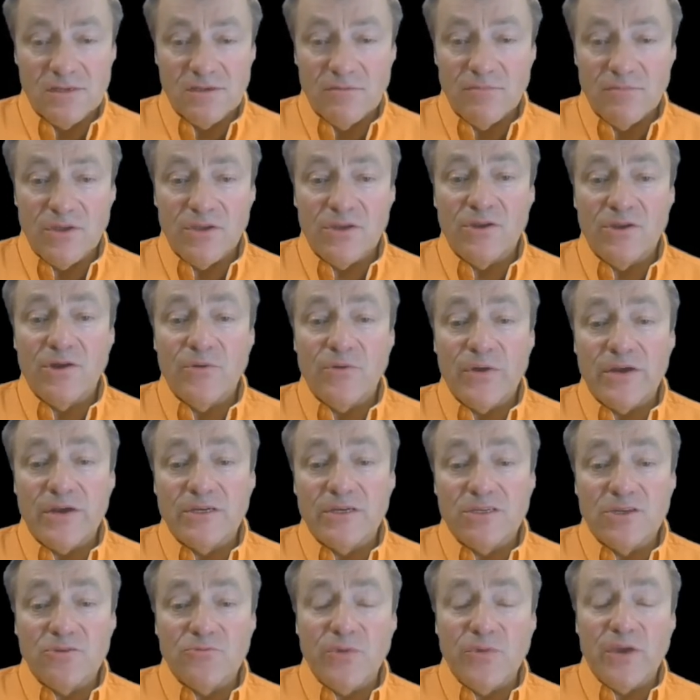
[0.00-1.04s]
But nowhere
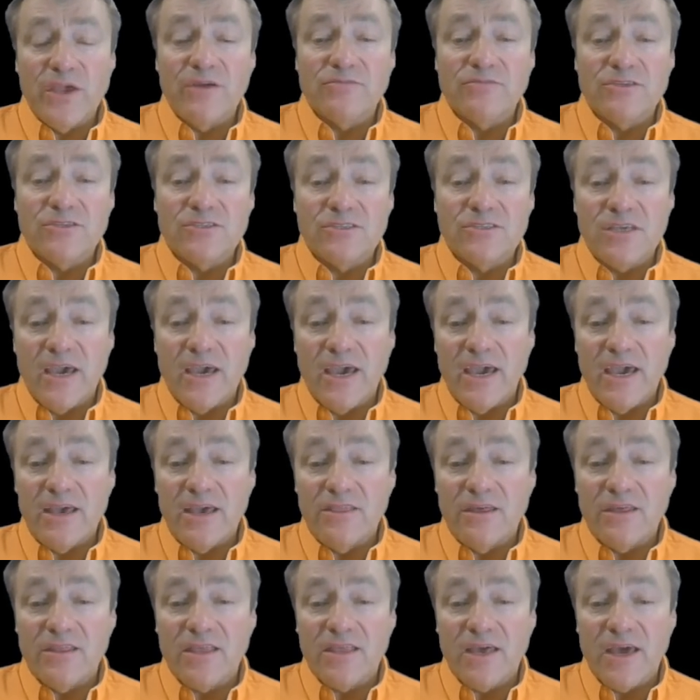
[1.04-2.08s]
did we ever say
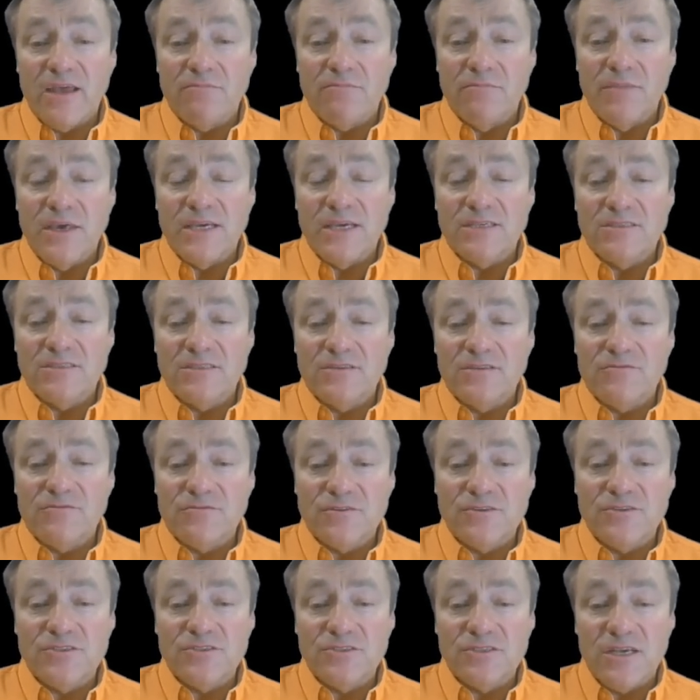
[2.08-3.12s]
that that makes the
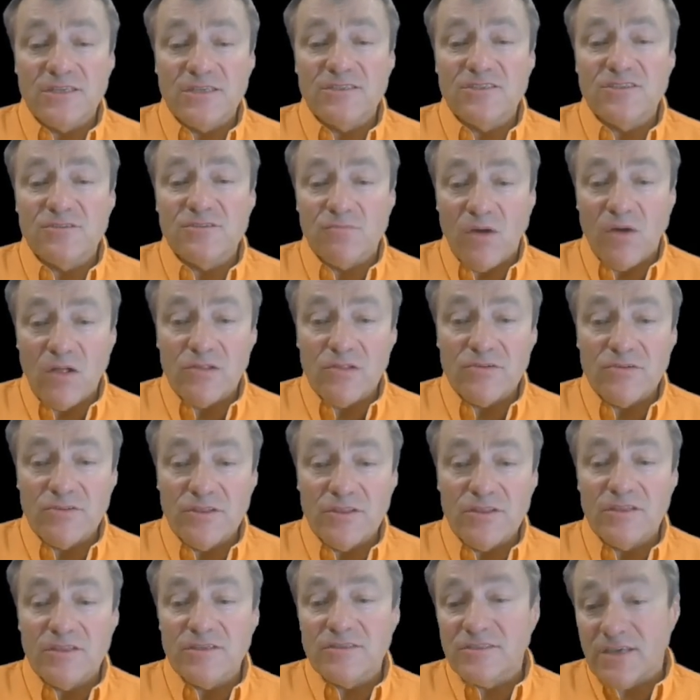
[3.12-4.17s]
first set smaller
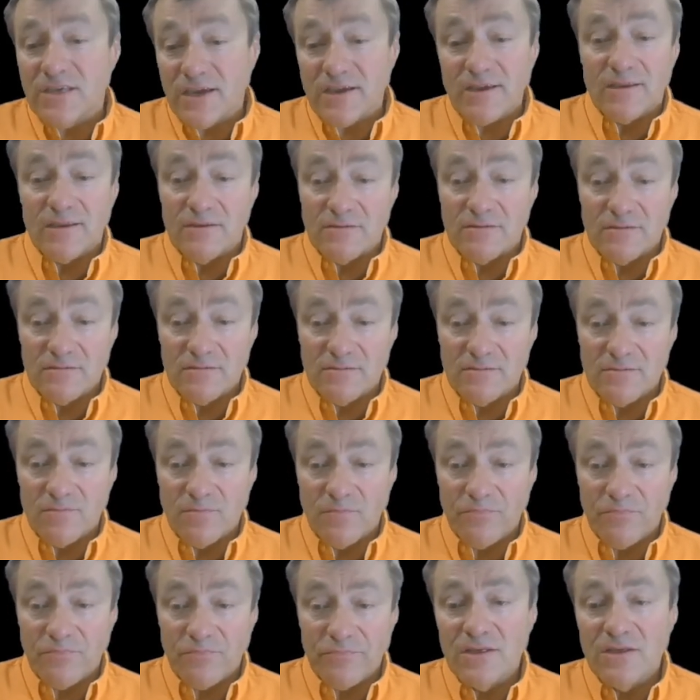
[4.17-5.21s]
than the second.
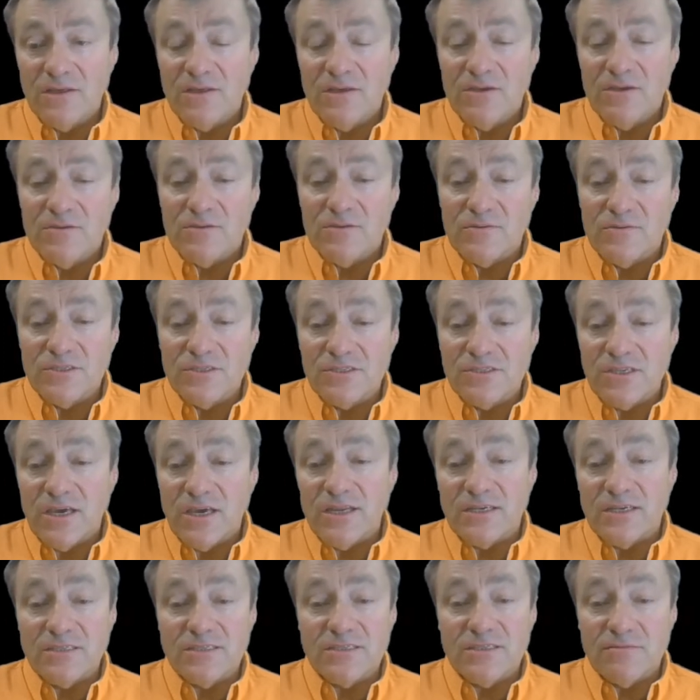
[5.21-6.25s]
What we
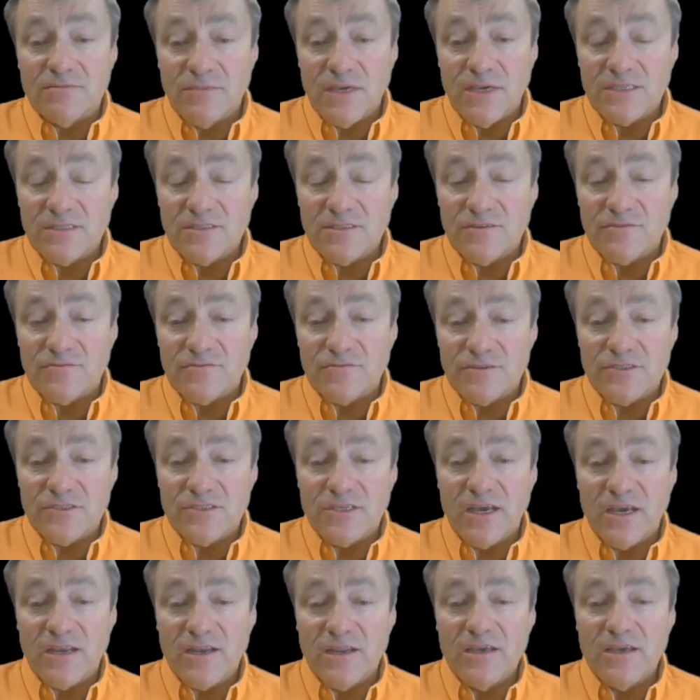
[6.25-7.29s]
said is it makes the first
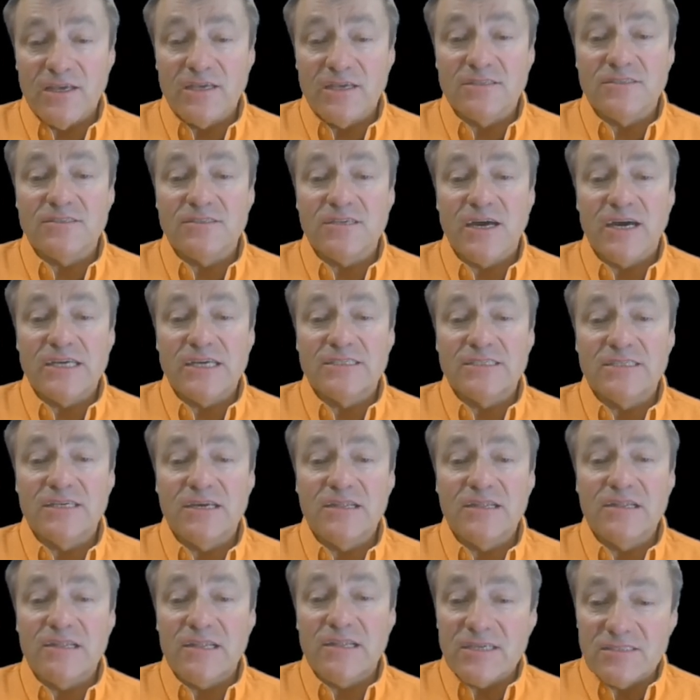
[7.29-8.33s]
set in size
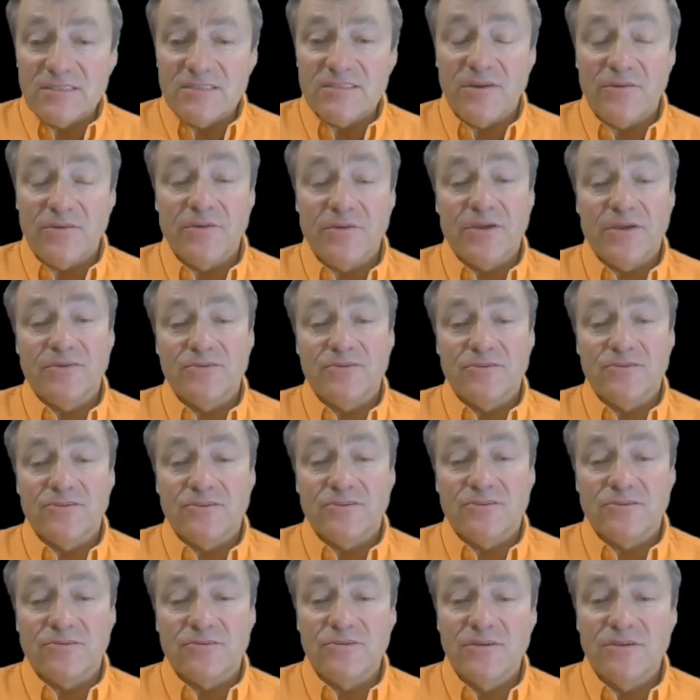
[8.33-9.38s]
less than or equal
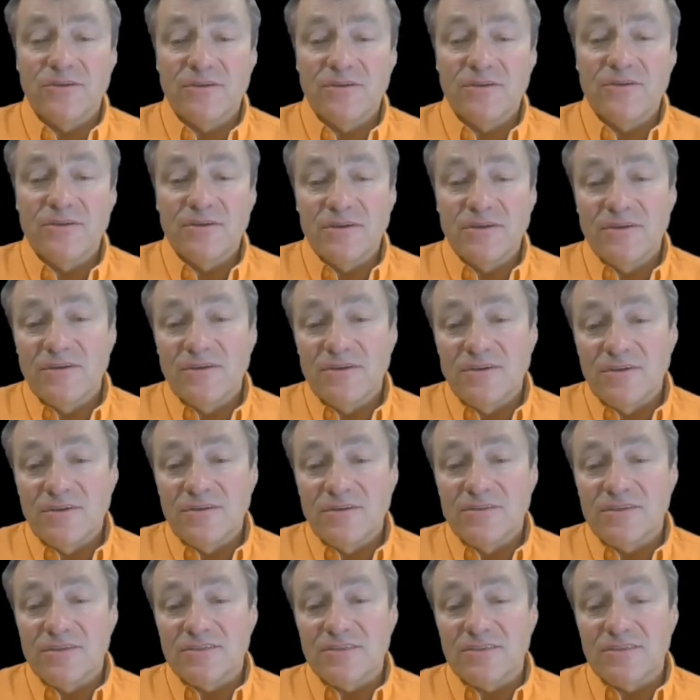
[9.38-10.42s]
to
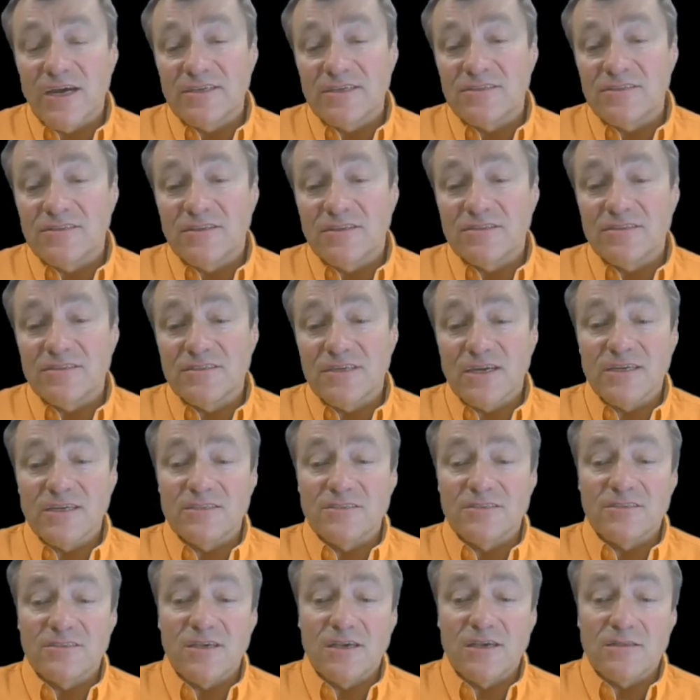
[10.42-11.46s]
the size of the
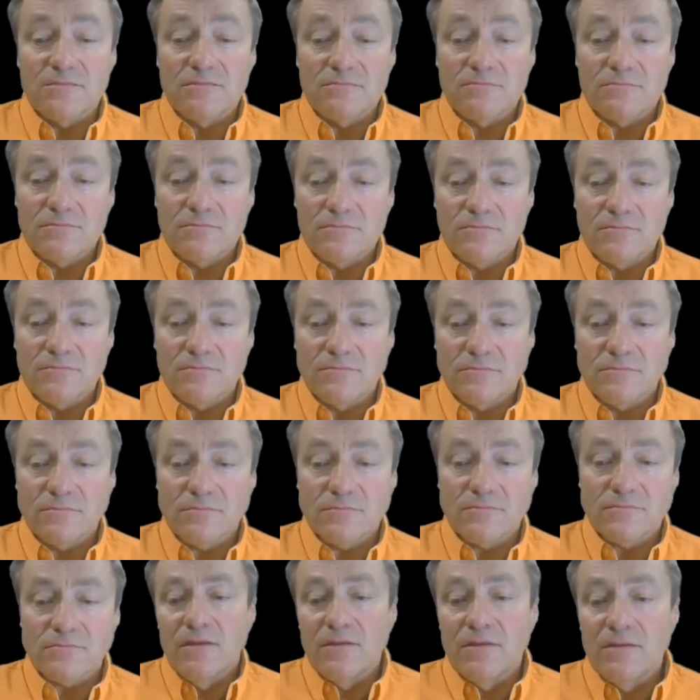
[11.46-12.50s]
second set.
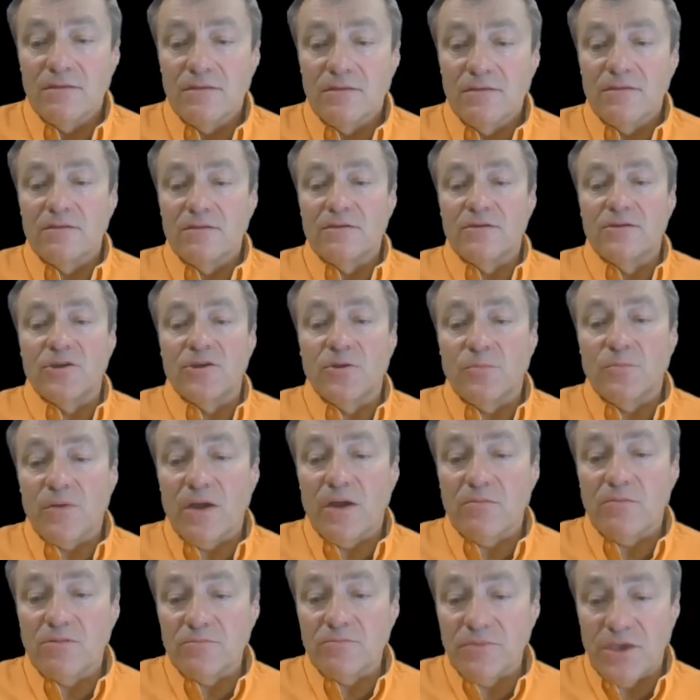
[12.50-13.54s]
No
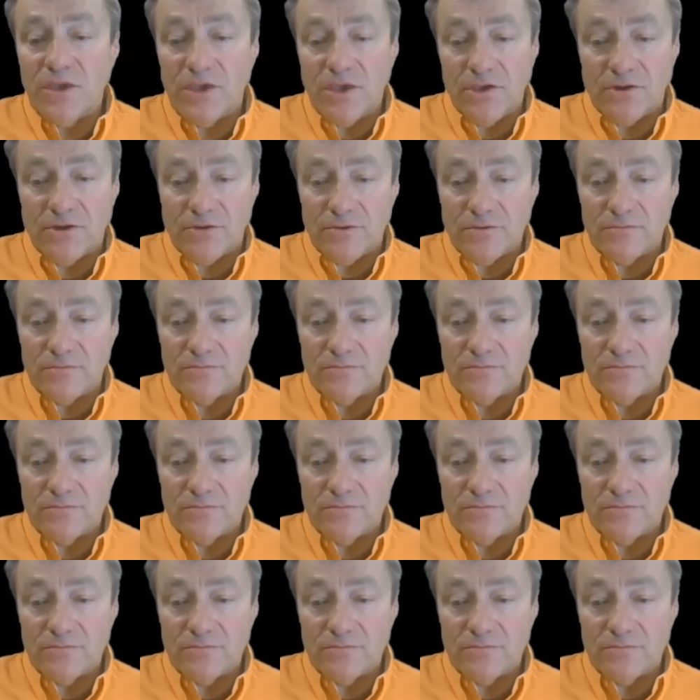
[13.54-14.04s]
problem here.